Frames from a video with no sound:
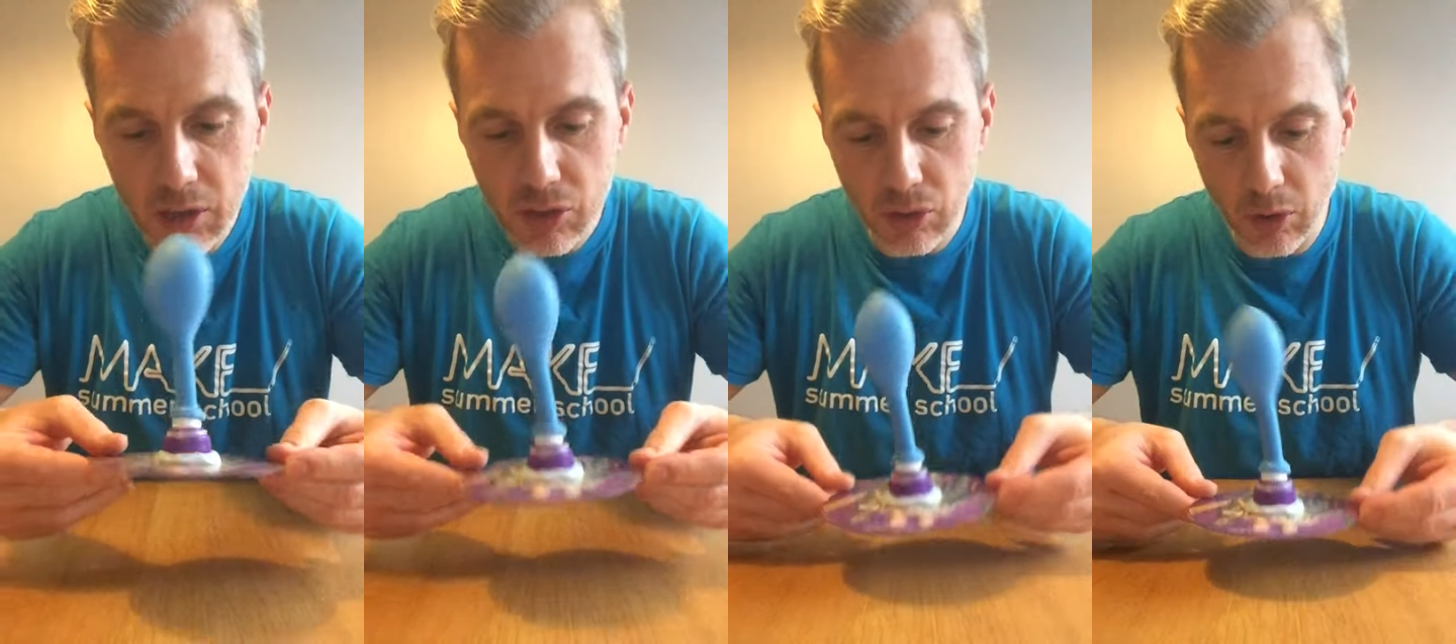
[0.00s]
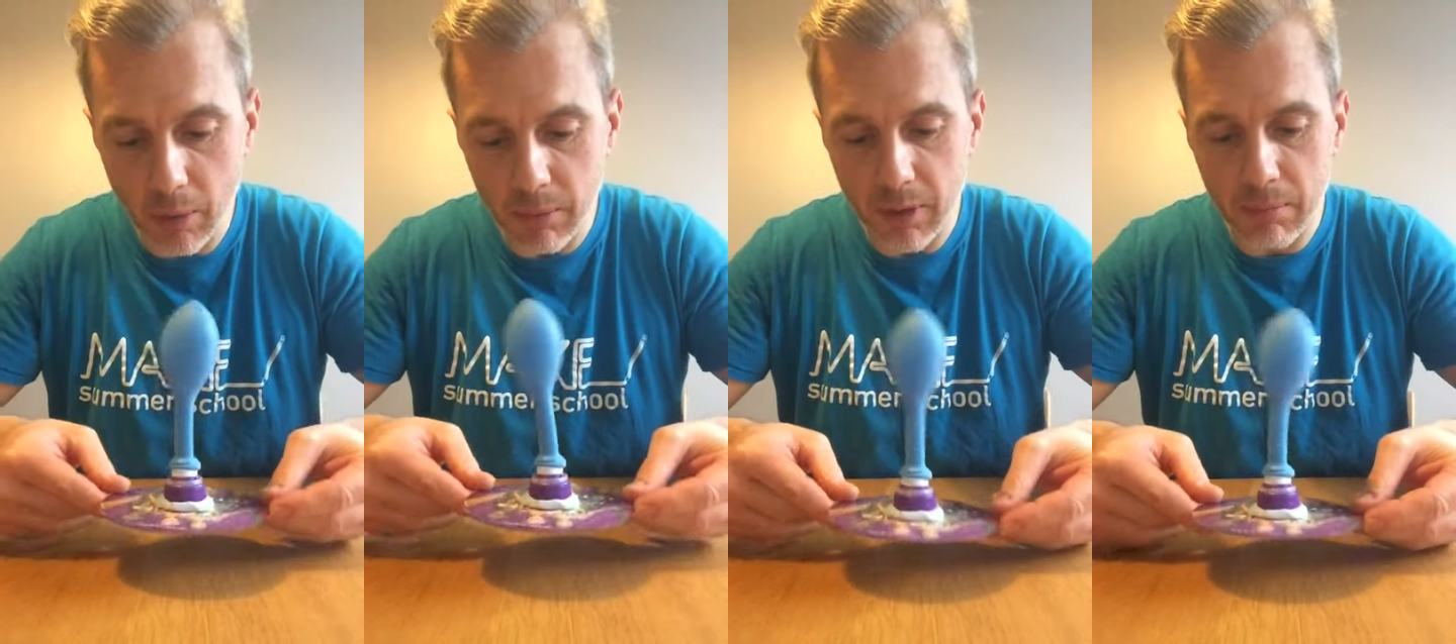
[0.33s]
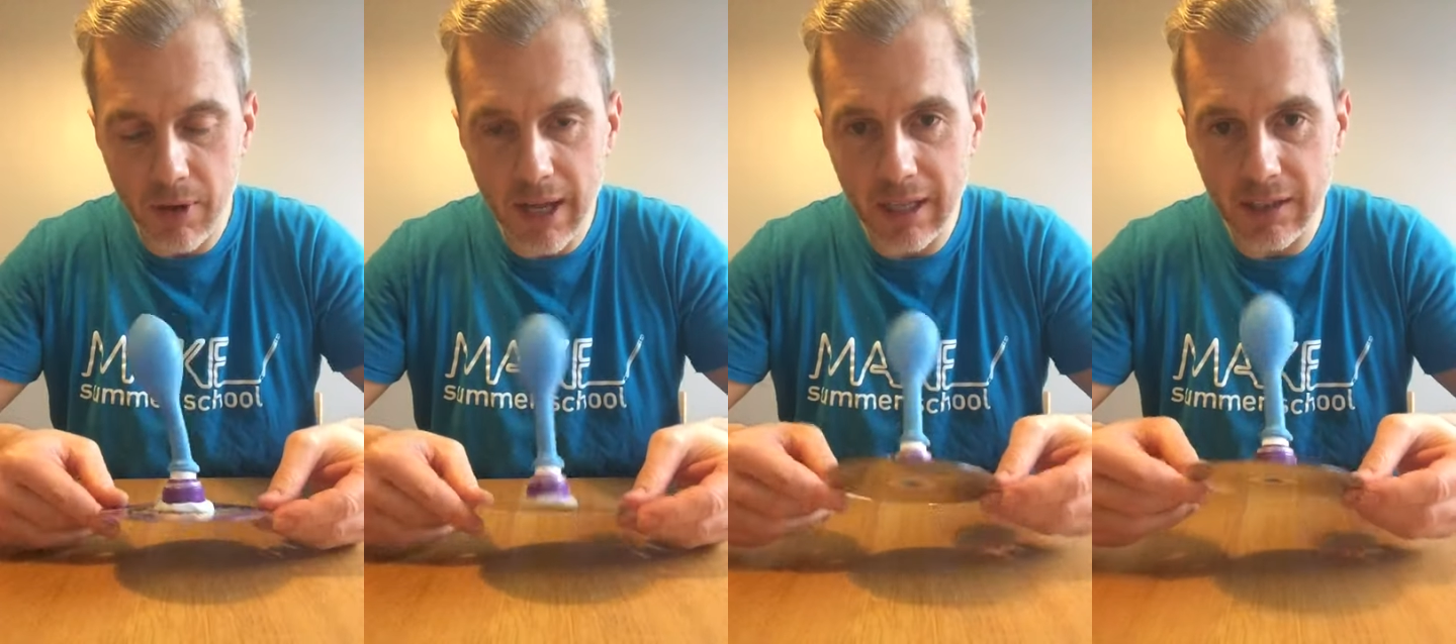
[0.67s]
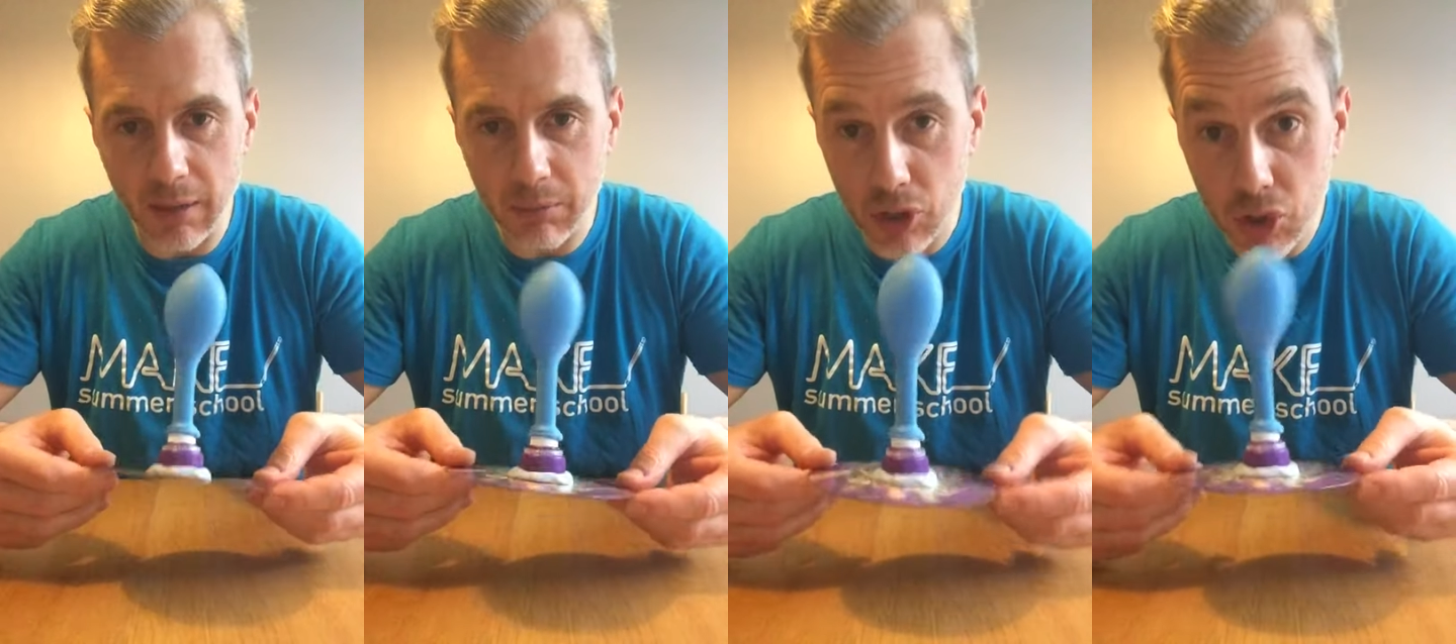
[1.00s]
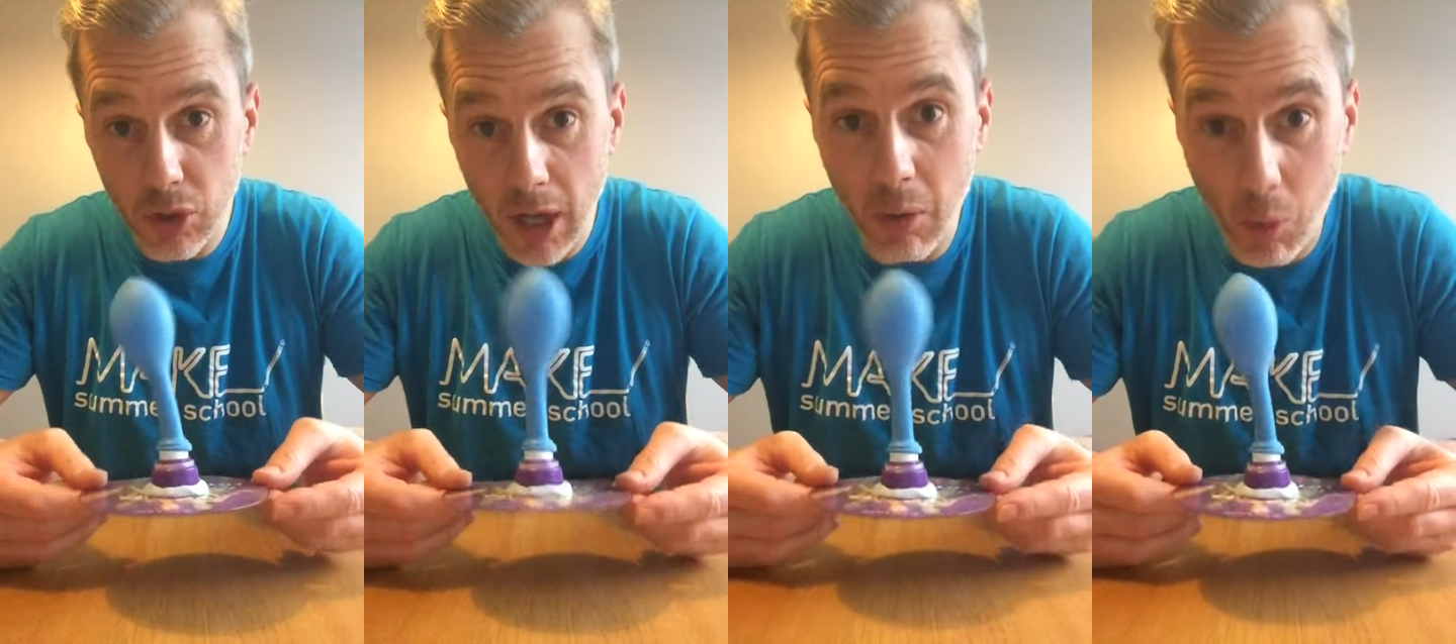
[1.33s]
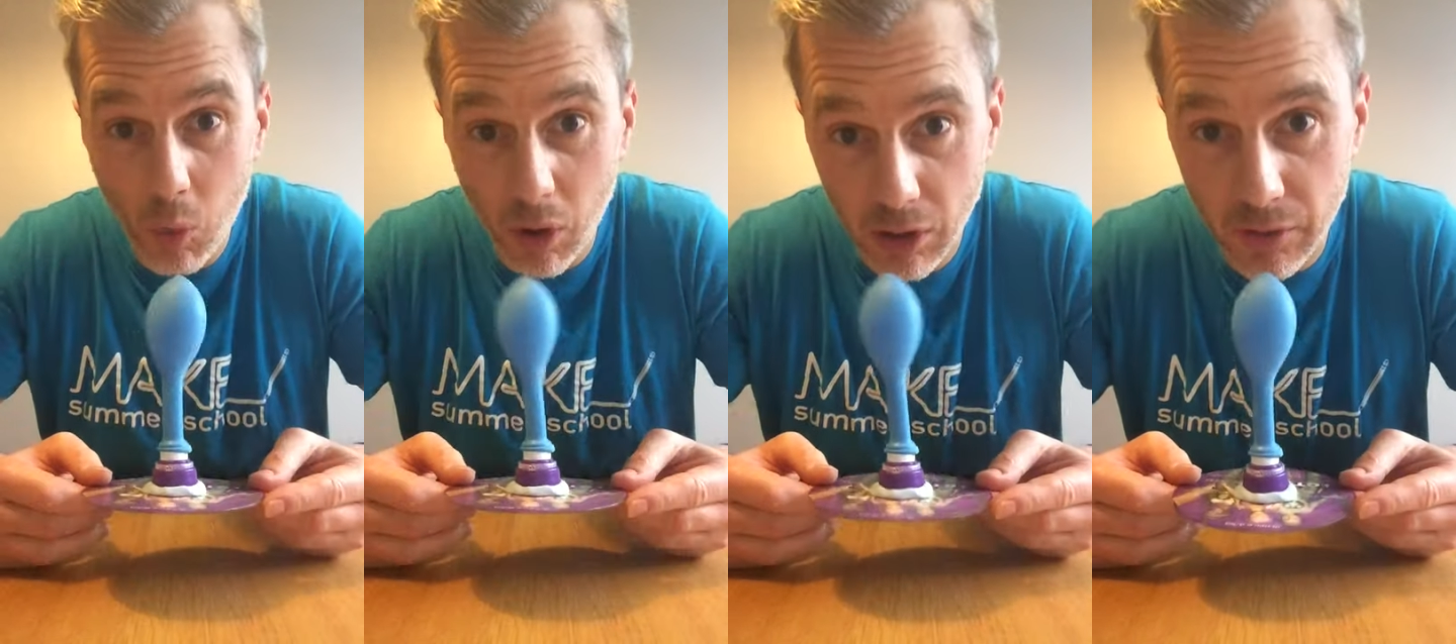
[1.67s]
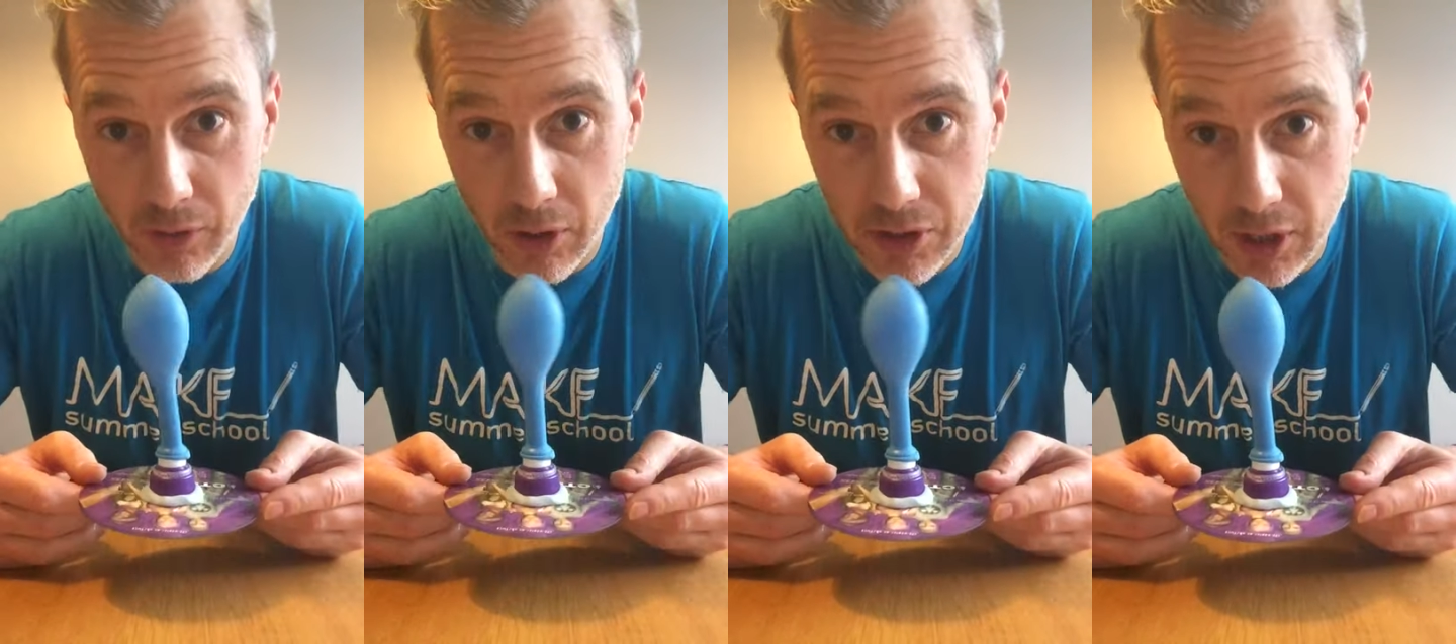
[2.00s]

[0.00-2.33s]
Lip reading: So I'm going to break it. I'm going to show you how it works first,